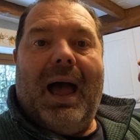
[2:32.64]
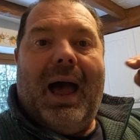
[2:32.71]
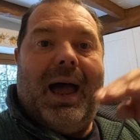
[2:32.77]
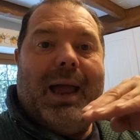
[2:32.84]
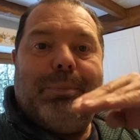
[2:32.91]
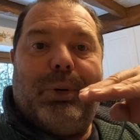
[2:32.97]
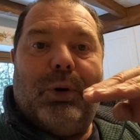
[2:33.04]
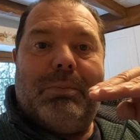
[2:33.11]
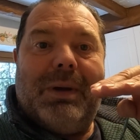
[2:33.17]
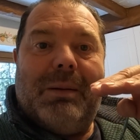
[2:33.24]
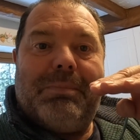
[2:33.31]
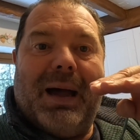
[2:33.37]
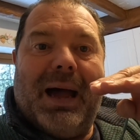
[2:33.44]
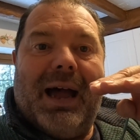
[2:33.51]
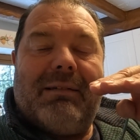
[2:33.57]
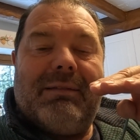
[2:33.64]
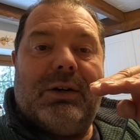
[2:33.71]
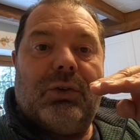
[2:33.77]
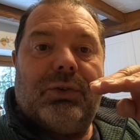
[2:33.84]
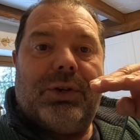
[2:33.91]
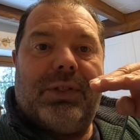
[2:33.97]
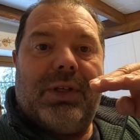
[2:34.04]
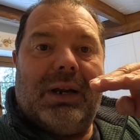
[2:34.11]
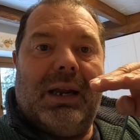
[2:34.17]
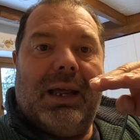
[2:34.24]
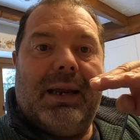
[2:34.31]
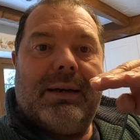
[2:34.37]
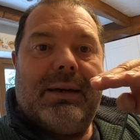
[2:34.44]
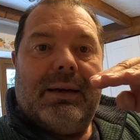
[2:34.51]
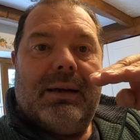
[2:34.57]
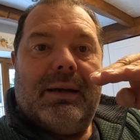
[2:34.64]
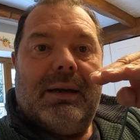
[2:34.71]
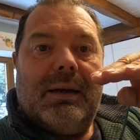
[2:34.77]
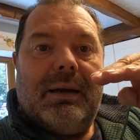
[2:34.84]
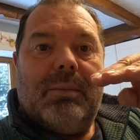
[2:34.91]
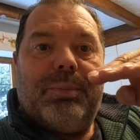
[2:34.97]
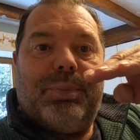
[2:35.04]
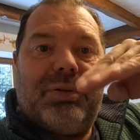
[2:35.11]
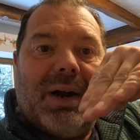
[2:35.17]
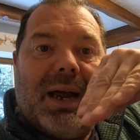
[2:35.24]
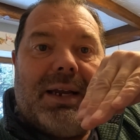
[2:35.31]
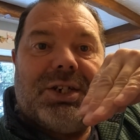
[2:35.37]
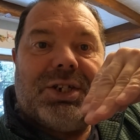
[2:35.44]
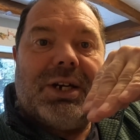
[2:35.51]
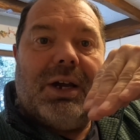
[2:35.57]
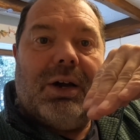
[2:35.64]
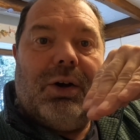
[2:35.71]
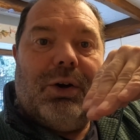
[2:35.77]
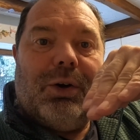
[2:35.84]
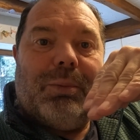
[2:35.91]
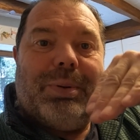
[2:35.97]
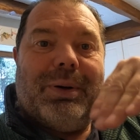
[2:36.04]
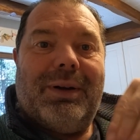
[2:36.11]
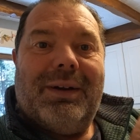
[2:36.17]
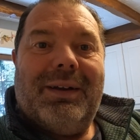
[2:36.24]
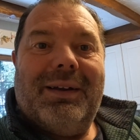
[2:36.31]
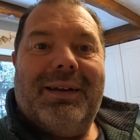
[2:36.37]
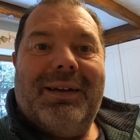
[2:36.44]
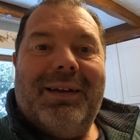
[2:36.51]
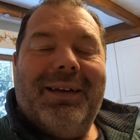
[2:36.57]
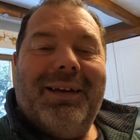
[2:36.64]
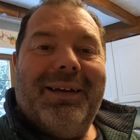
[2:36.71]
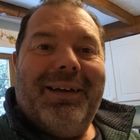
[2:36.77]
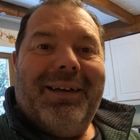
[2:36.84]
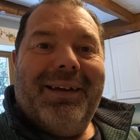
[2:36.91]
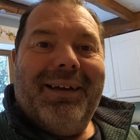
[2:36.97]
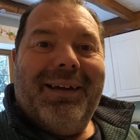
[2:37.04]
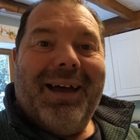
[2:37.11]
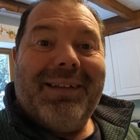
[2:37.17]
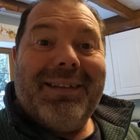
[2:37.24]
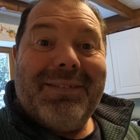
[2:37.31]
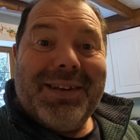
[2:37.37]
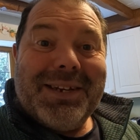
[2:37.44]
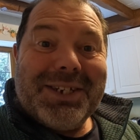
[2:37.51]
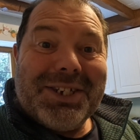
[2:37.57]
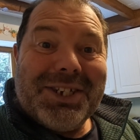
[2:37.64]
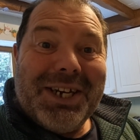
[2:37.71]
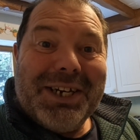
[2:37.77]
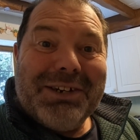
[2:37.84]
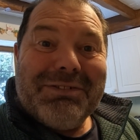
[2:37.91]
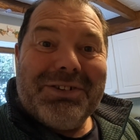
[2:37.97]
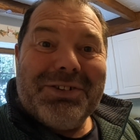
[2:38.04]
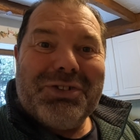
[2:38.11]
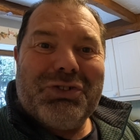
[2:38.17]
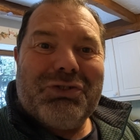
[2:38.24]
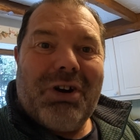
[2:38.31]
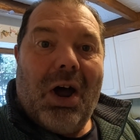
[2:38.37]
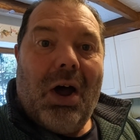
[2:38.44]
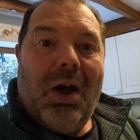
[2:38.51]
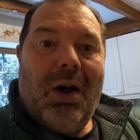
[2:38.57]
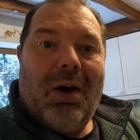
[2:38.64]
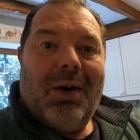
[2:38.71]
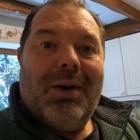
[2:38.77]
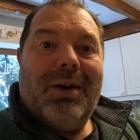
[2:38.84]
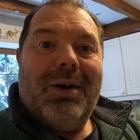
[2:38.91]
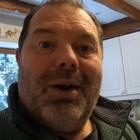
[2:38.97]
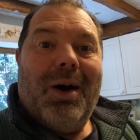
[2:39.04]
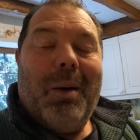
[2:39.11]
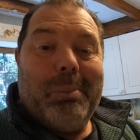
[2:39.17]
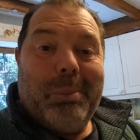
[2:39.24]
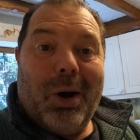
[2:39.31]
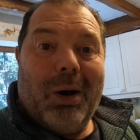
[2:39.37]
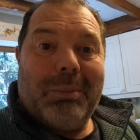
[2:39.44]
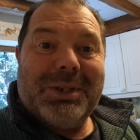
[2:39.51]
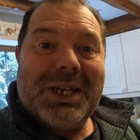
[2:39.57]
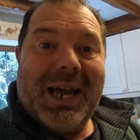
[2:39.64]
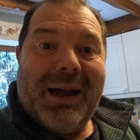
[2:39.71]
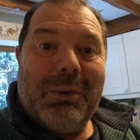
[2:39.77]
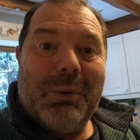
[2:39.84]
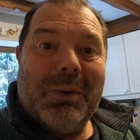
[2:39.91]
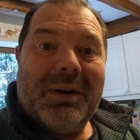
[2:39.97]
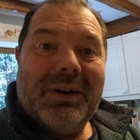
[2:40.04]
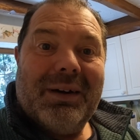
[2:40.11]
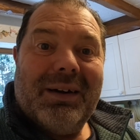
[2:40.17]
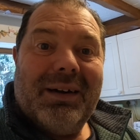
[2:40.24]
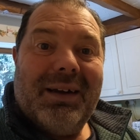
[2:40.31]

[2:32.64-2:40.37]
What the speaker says: I put my bar in under the lid, prised it up, and then this secret drawer popped out.